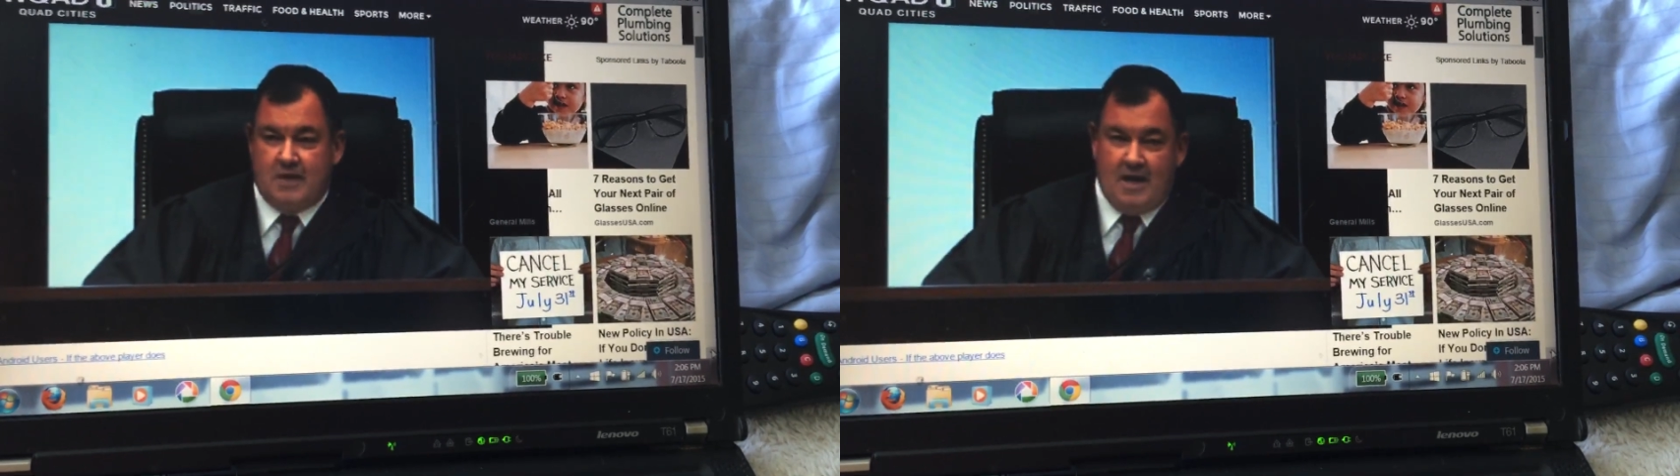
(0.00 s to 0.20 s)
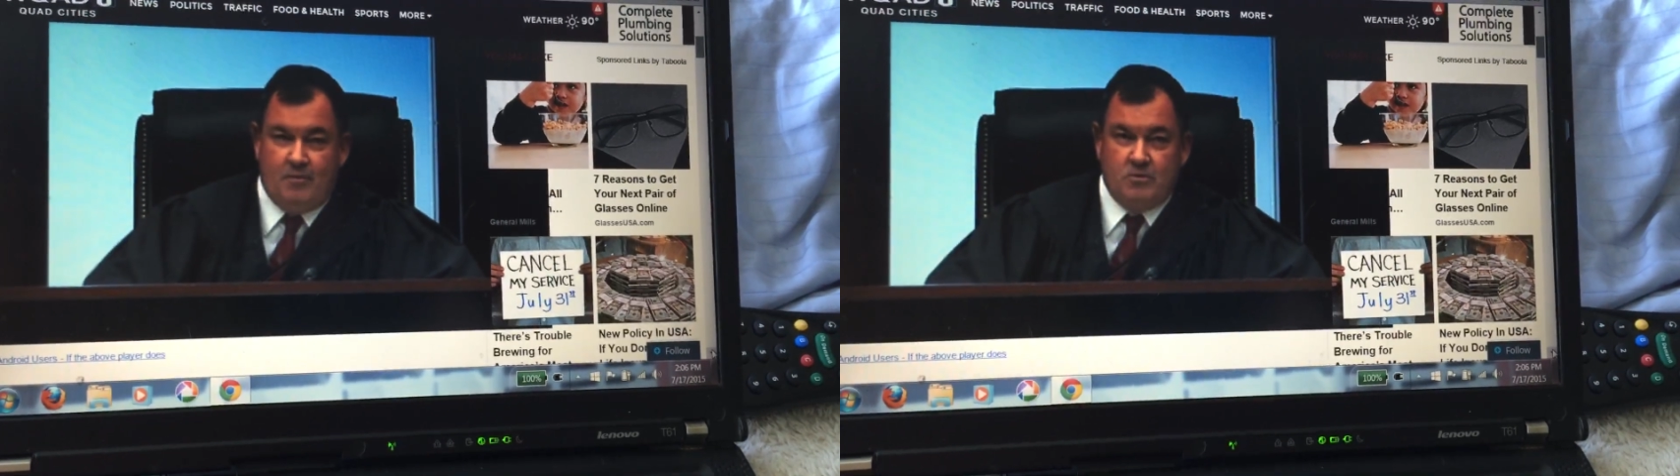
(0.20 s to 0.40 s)

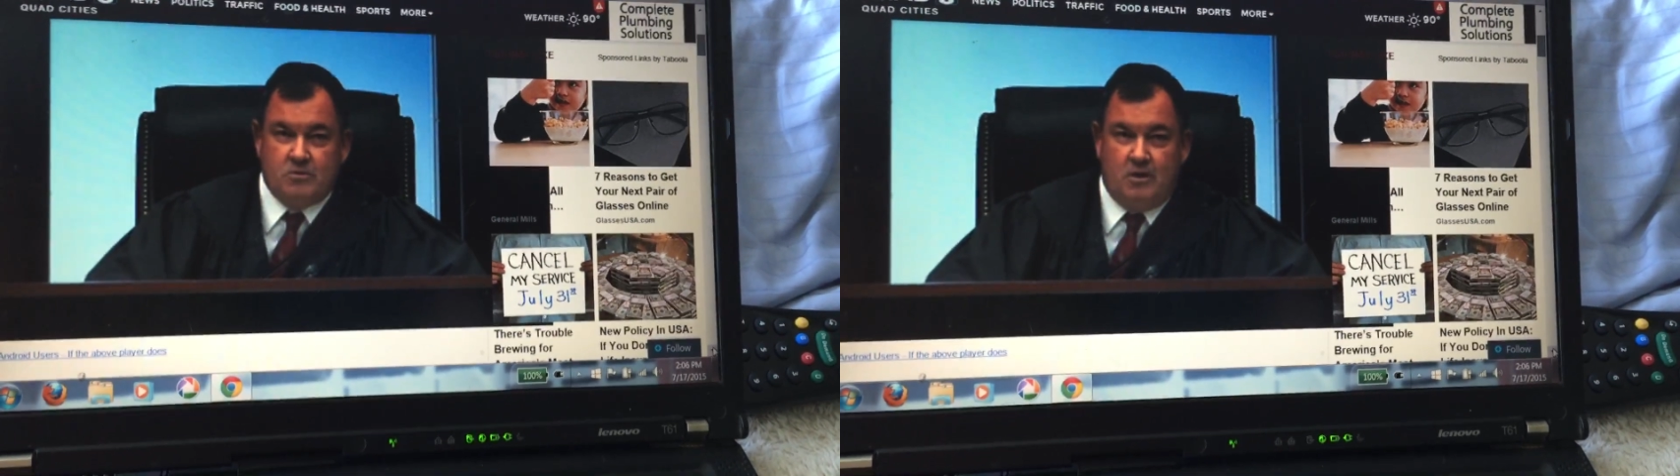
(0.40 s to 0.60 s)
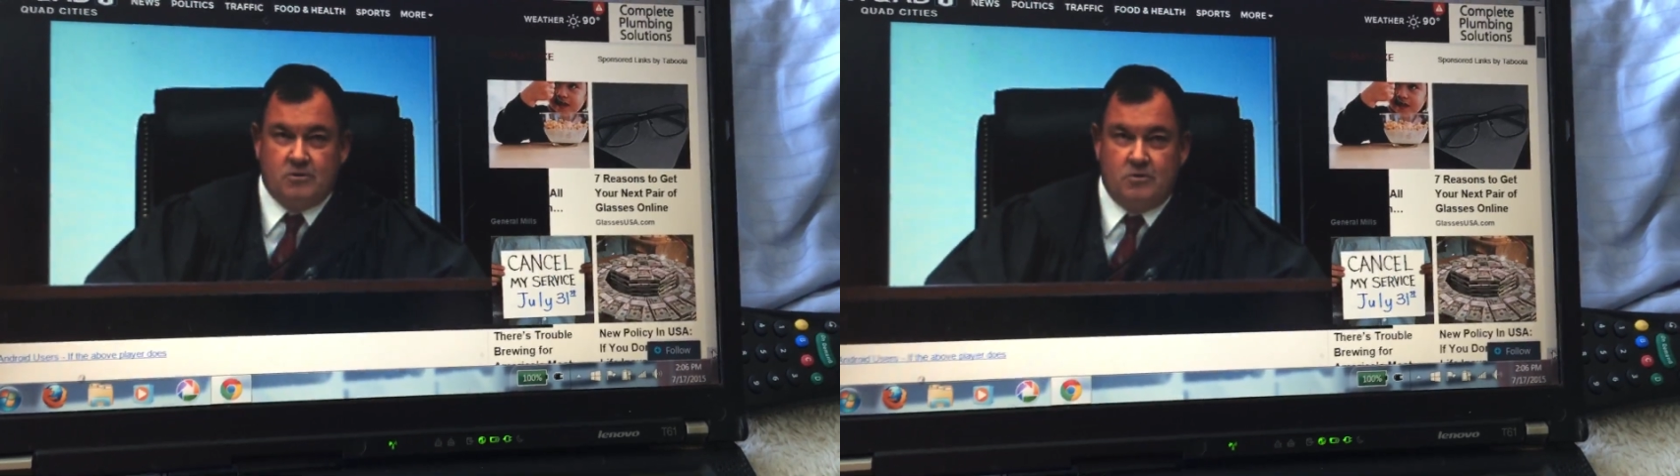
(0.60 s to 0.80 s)

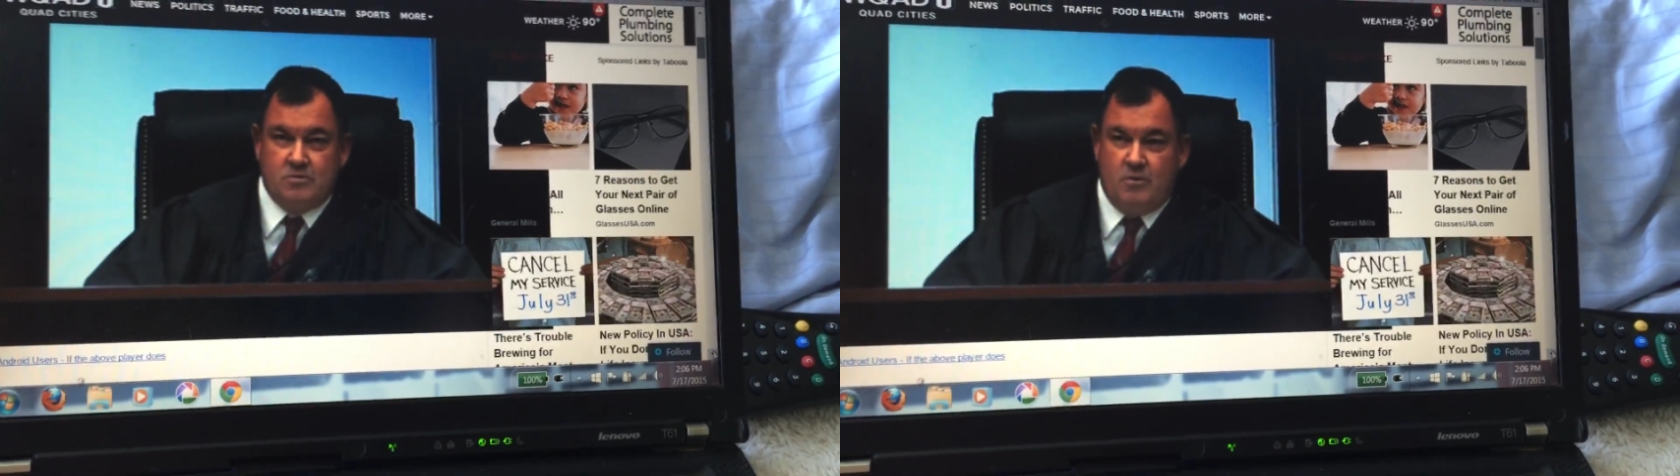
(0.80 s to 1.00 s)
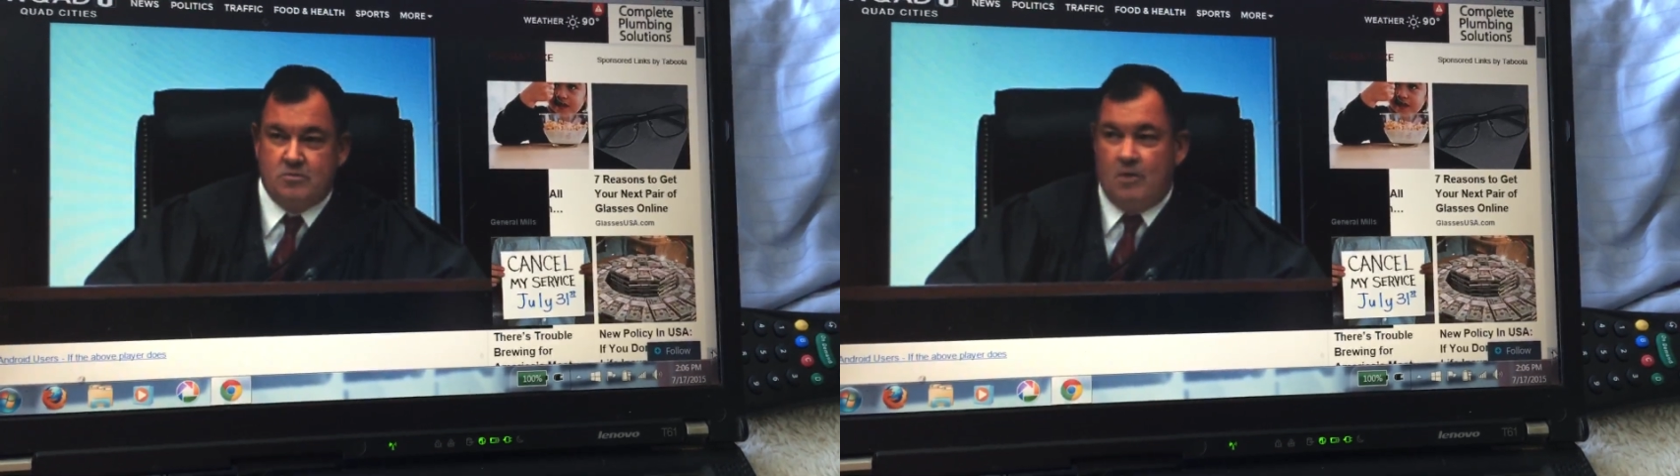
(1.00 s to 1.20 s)
Camels also smokes